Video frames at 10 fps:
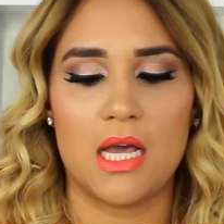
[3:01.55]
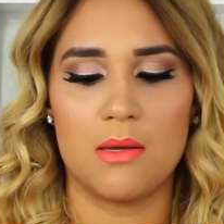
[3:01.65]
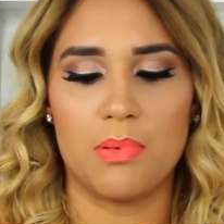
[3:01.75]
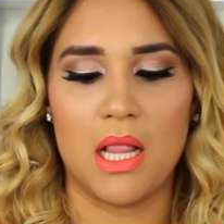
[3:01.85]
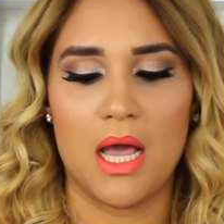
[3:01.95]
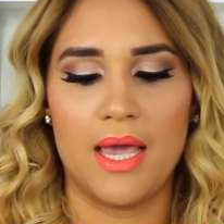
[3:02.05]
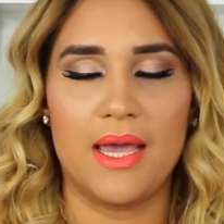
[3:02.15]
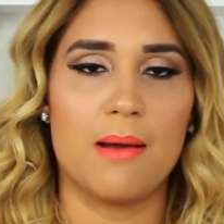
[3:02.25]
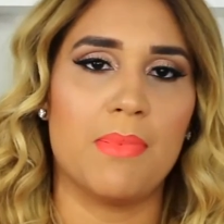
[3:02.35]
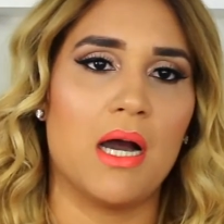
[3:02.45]
I apply
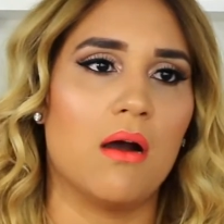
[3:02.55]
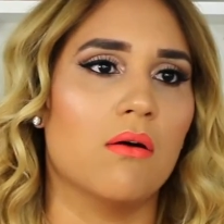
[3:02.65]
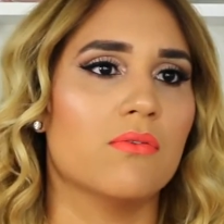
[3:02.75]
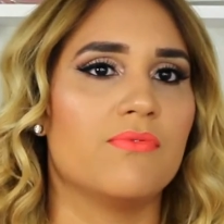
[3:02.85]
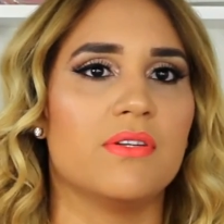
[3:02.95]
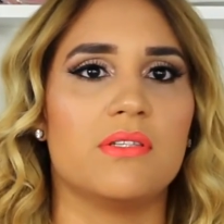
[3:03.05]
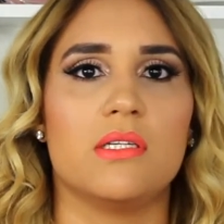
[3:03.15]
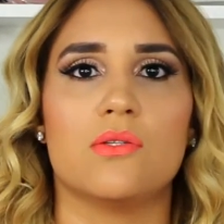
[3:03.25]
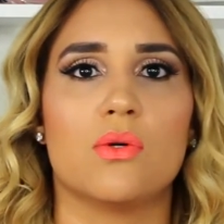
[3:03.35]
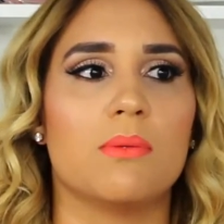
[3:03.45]
it about
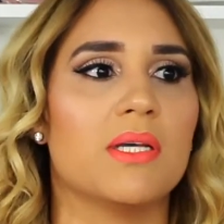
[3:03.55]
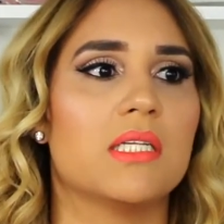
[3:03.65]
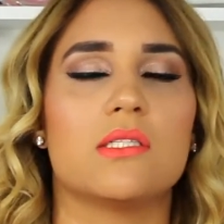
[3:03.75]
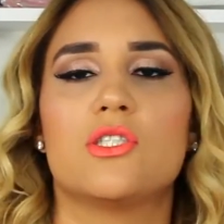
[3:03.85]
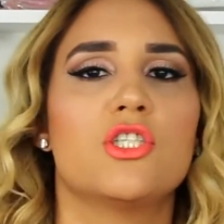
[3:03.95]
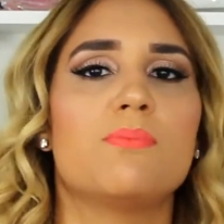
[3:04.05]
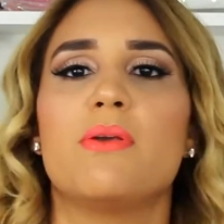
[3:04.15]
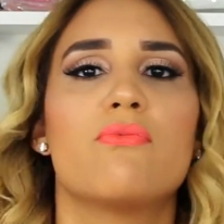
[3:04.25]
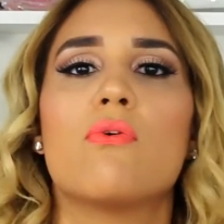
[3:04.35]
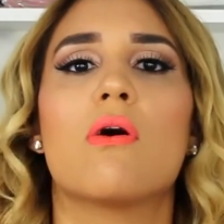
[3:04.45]
15-20 minutes just
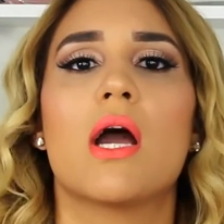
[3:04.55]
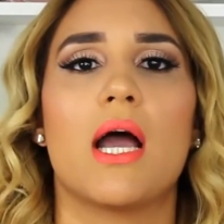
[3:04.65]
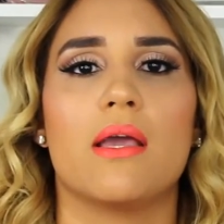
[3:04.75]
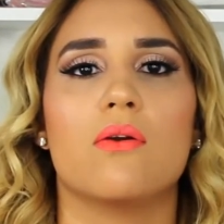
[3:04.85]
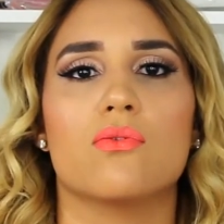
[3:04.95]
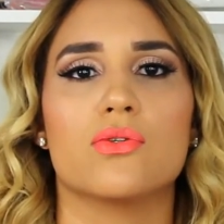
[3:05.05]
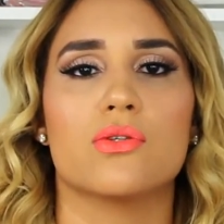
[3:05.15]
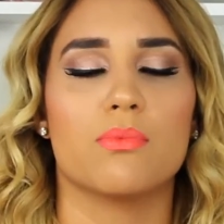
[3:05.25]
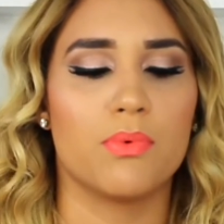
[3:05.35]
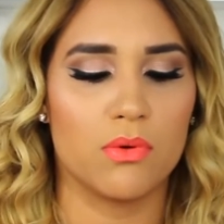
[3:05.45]
before I go
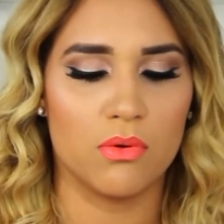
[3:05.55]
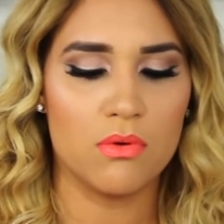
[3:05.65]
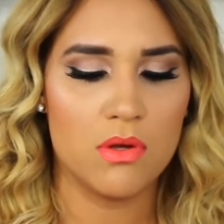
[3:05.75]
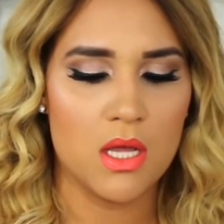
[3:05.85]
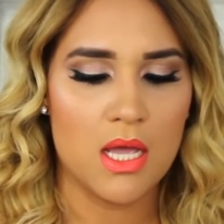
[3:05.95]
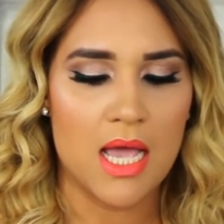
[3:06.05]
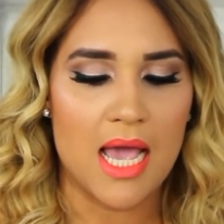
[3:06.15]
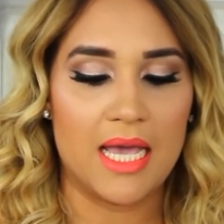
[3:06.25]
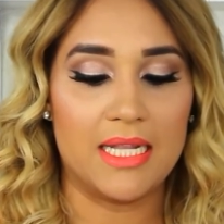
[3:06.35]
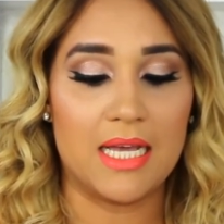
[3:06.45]
to the pool,
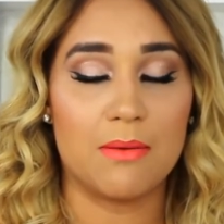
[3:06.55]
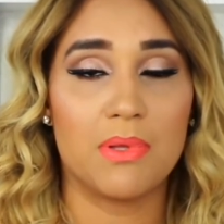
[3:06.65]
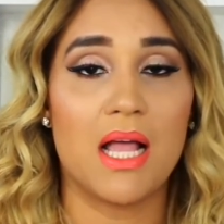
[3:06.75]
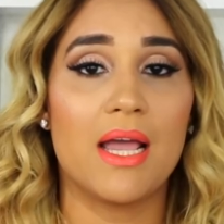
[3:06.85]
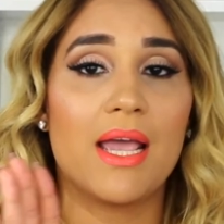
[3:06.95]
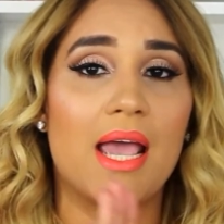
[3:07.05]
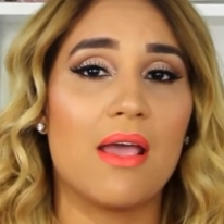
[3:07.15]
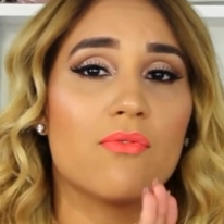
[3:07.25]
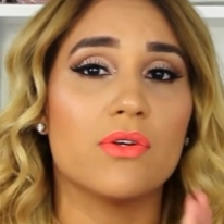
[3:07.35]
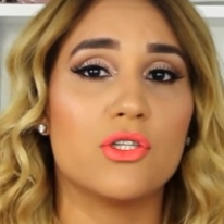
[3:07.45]
and I apply it
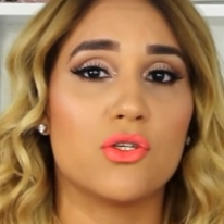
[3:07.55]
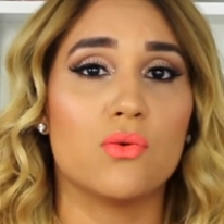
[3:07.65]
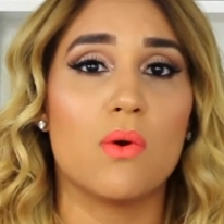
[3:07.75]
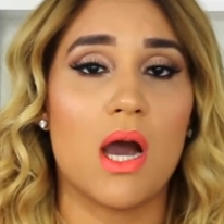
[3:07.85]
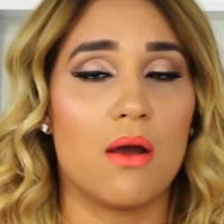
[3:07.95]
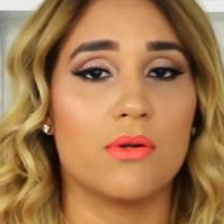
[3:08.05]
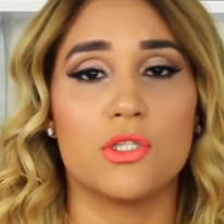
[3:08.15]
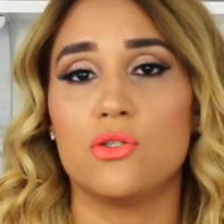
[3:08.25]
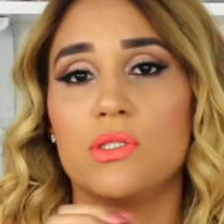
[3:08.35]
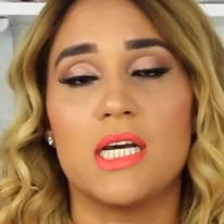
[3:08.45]
every 2
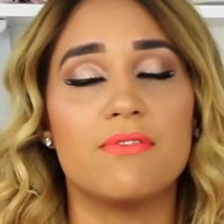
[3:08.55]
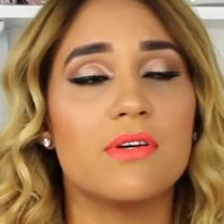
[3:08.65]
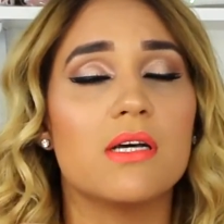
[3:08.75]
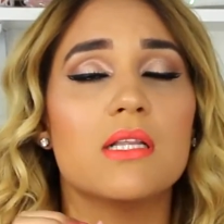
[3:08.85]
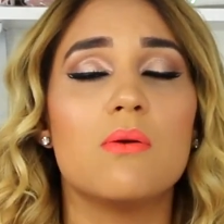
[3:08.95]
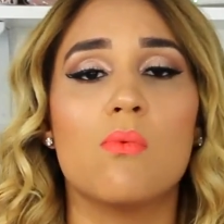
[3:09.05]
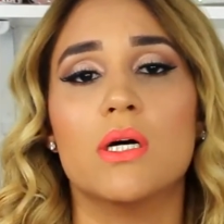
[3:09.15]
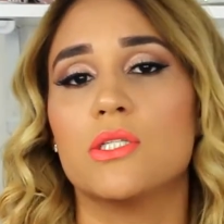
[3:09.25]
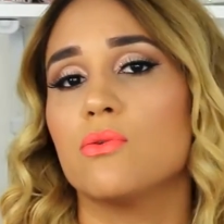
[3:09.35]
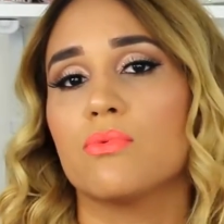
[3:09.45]
hours. You definitely
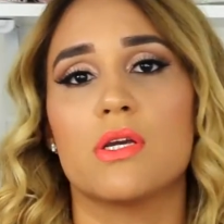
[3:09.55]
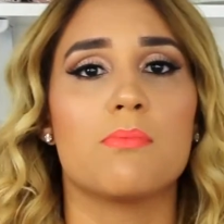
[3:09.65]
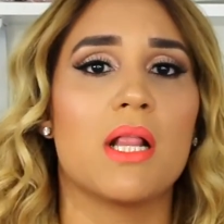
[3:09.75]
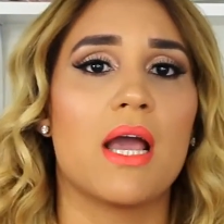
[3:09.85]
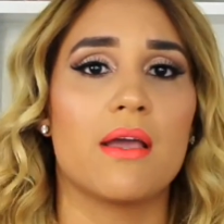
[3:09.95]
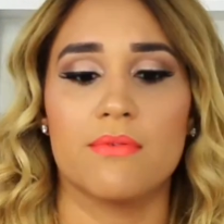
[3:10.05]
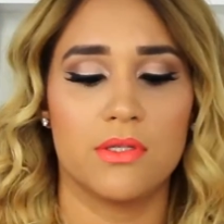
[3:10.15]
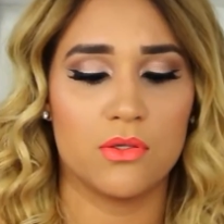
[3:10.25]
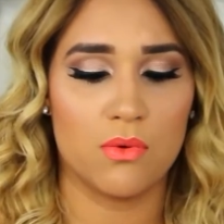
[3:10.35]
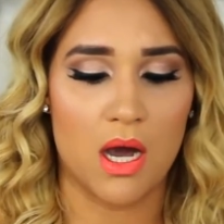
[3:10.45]
want to reapply every
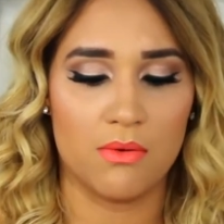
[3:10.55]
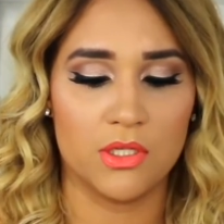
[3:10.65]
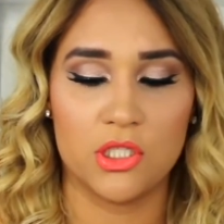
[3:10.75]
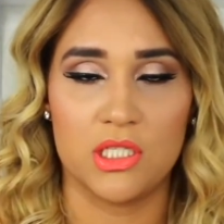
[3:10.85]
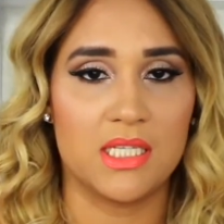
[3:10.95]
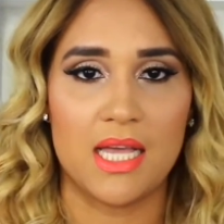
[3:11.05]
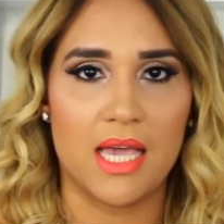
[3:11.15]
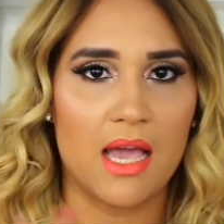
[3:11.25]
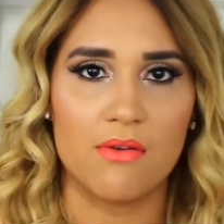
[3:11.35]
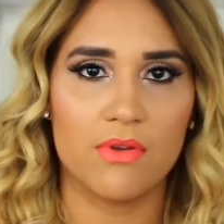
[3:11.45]
2 hours, just
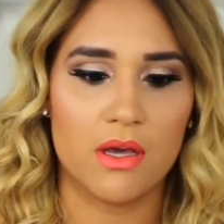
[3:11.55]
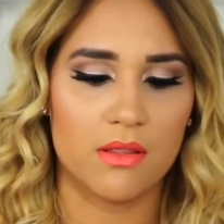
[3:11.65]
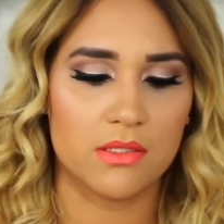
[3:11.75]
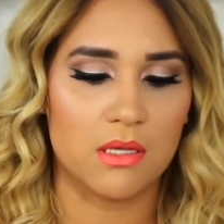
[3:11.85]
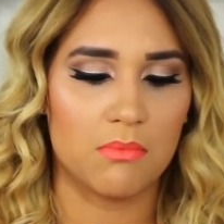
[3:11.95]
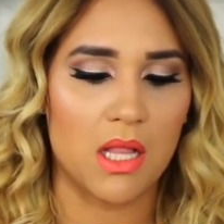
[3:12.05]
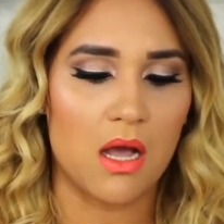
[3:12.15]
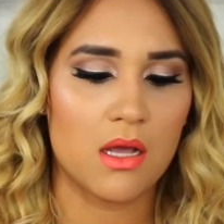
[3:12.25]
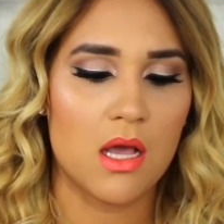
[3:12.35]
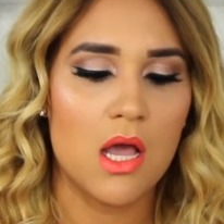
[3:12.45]
like every other
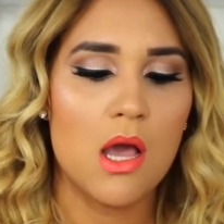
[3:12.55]
sunblock.